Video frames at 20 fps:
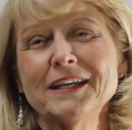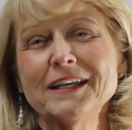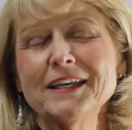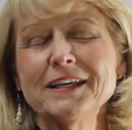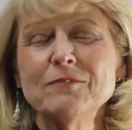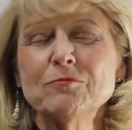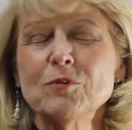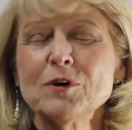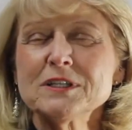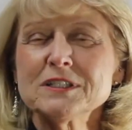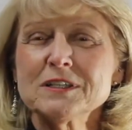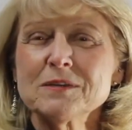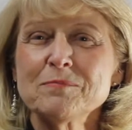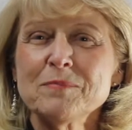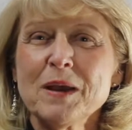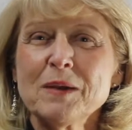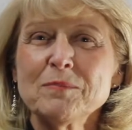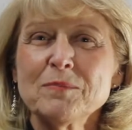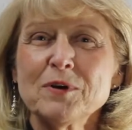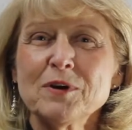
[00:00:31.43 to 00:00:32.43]
He was a
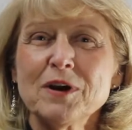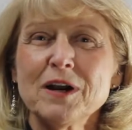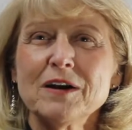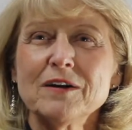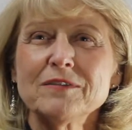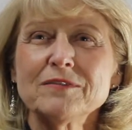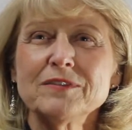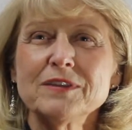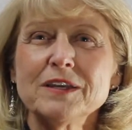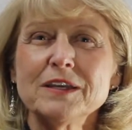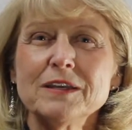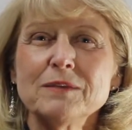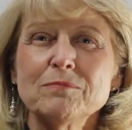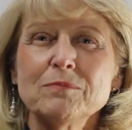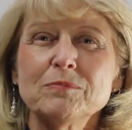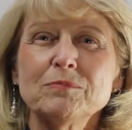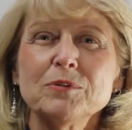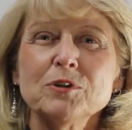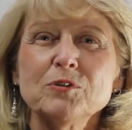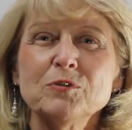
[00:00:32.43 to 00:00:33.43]
member of the
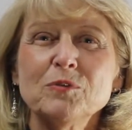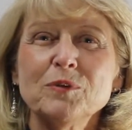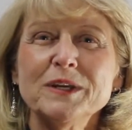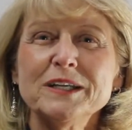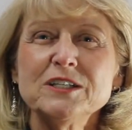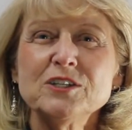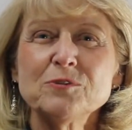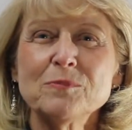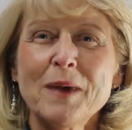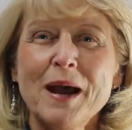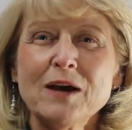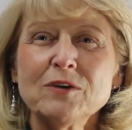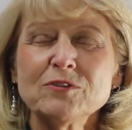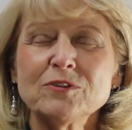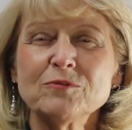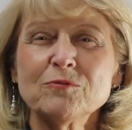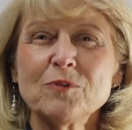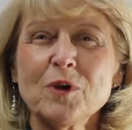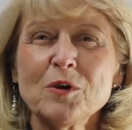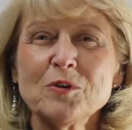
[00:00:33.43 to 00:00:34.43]
Blue Ridge
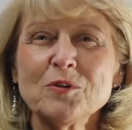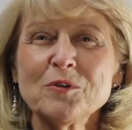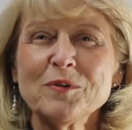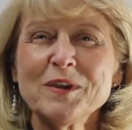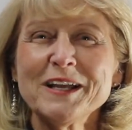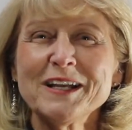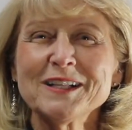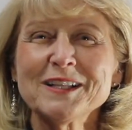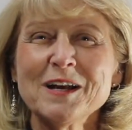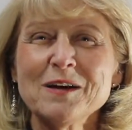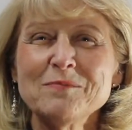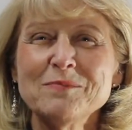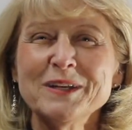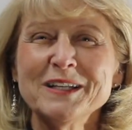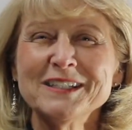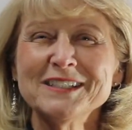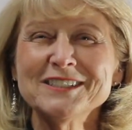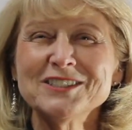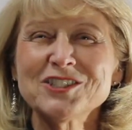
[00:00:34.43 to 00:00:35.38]
Mountain Rotary Club in